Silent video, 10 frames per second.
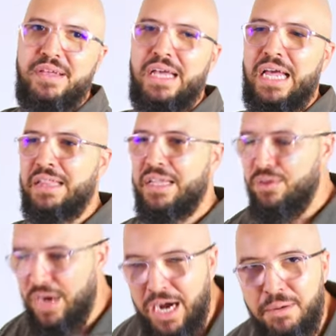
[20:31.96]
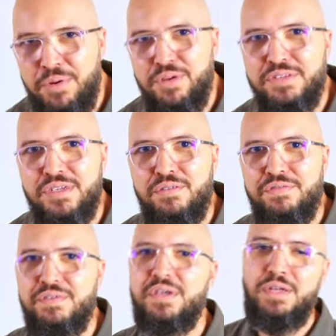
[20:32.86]
And then you humble
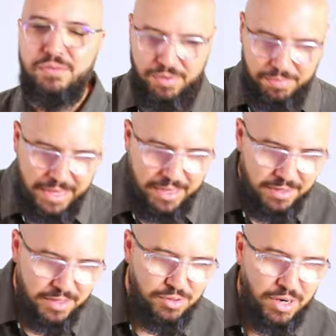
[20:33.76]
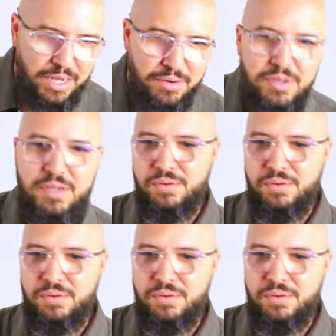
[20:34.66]
yourself, remain on the trial,